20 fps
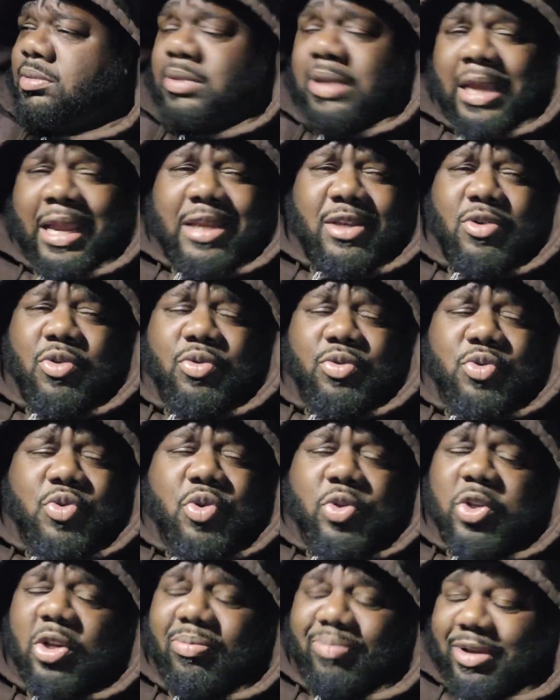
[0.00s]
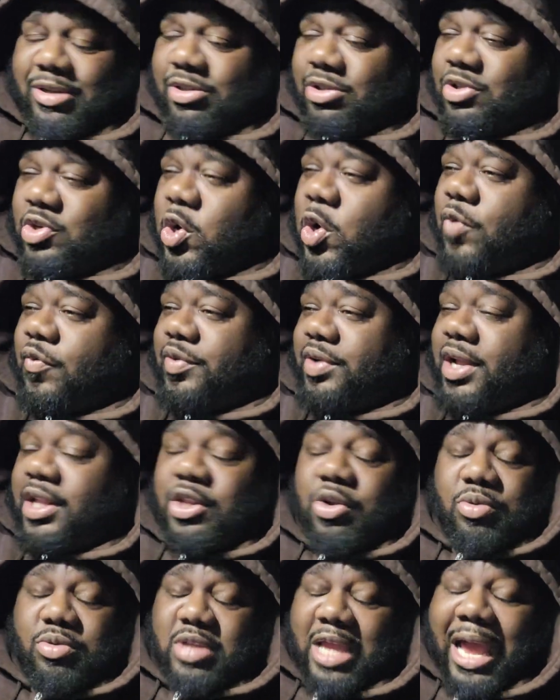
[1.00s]
Ain't no nuclear missiles go off or
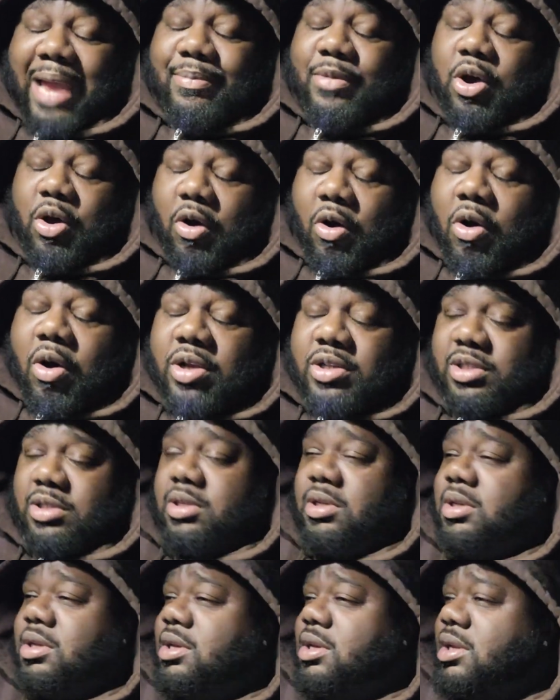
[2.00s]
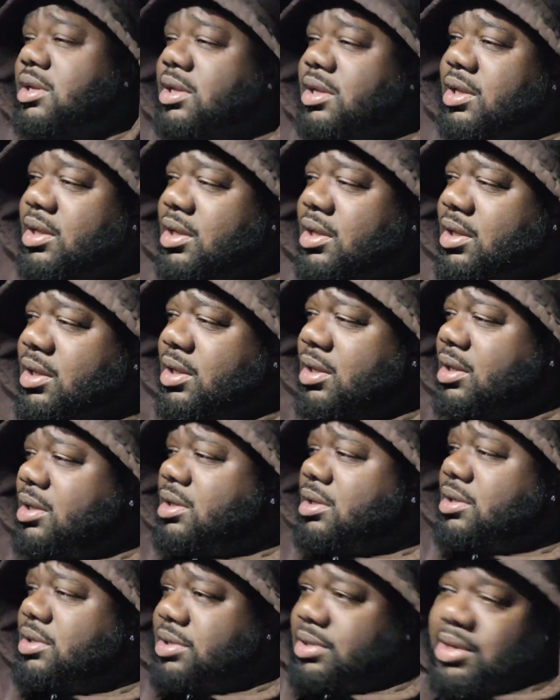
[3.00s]
nothing, no tomahawks.
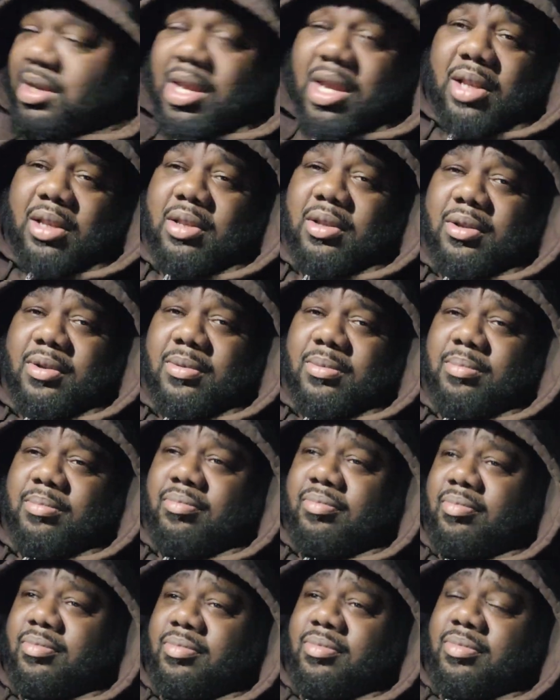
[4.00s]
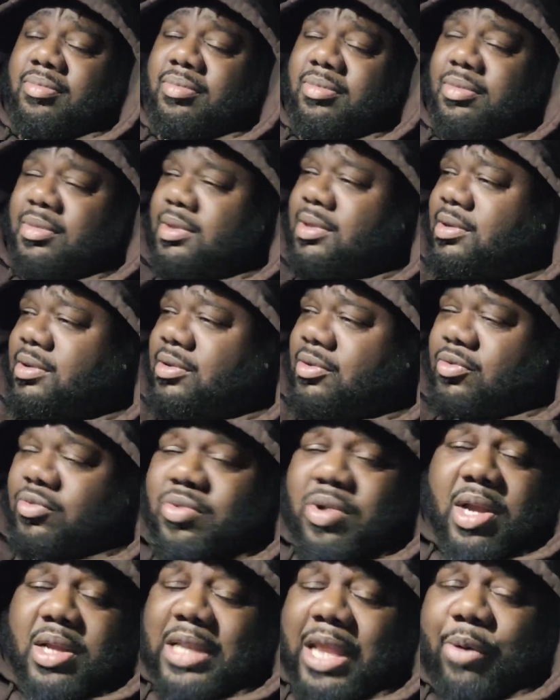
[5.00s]
Shit.
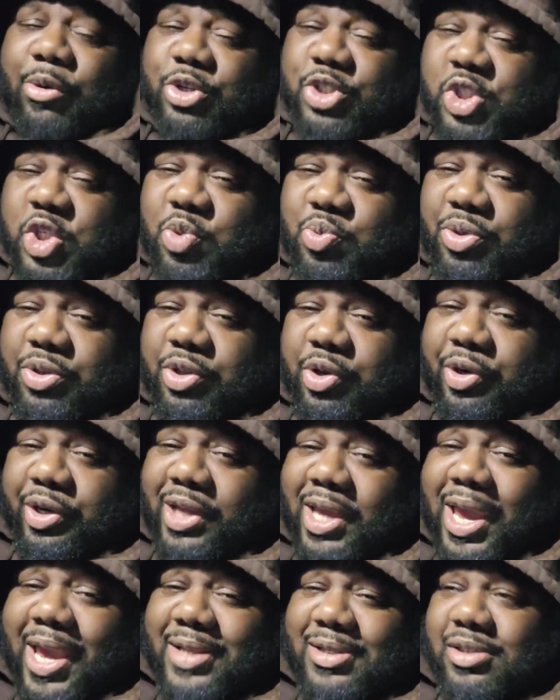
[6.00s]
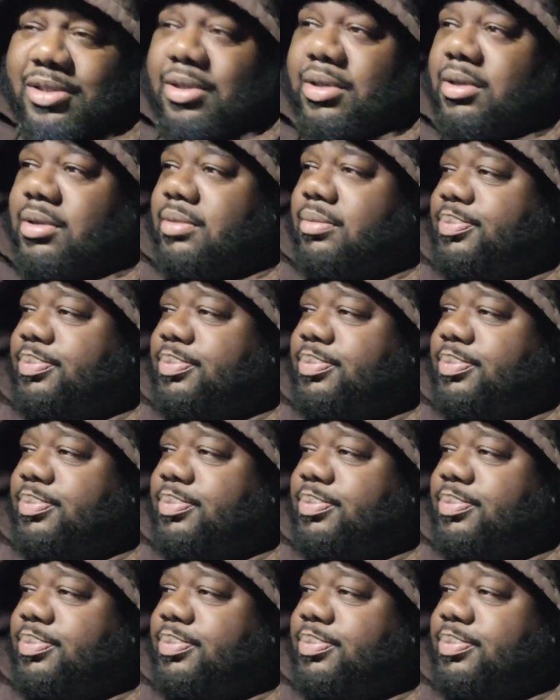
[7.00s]
What, they was shooting with 38s?